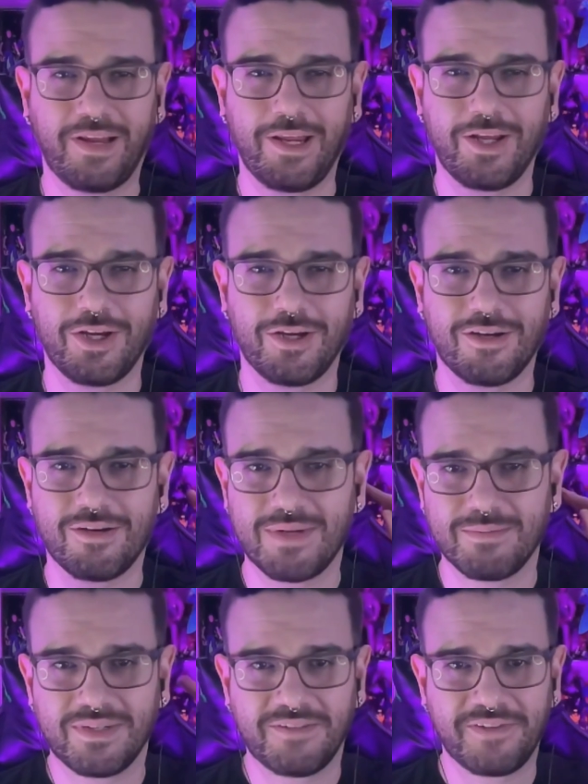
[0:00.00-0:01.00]
here,
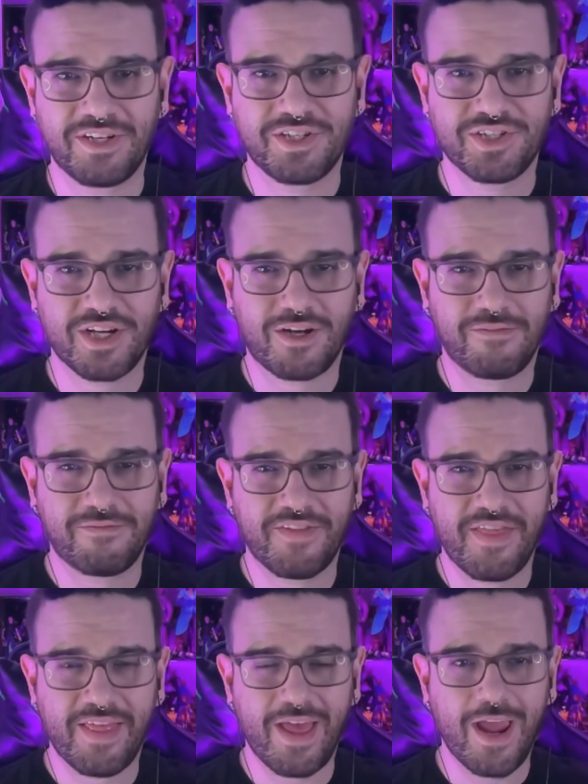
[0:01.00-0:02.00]
my Buffy shelf
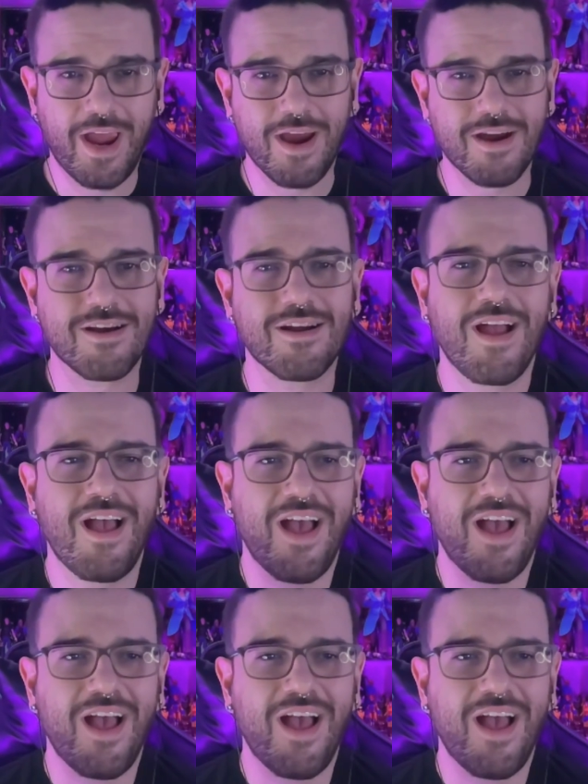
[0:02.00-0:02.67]
there.